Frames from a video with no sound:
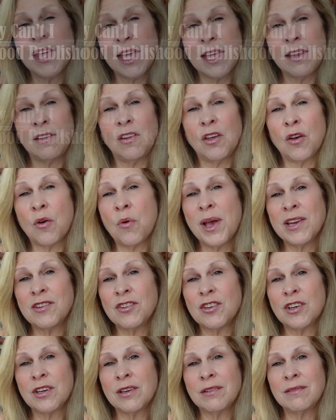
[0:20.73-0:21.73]
then the
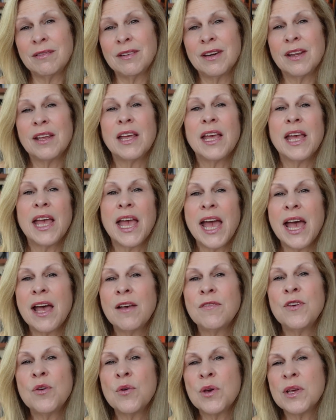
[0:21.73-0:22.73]
question,
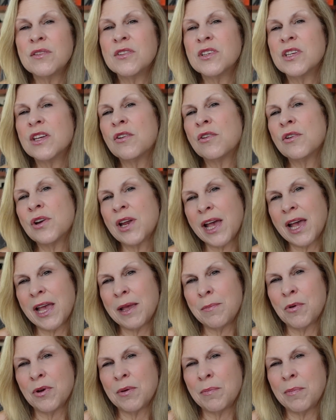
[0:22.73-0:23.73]
have you considered
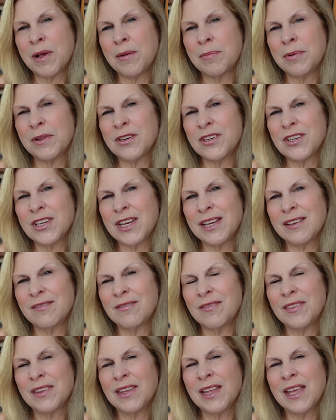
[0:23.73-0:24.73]
hybrid publishing?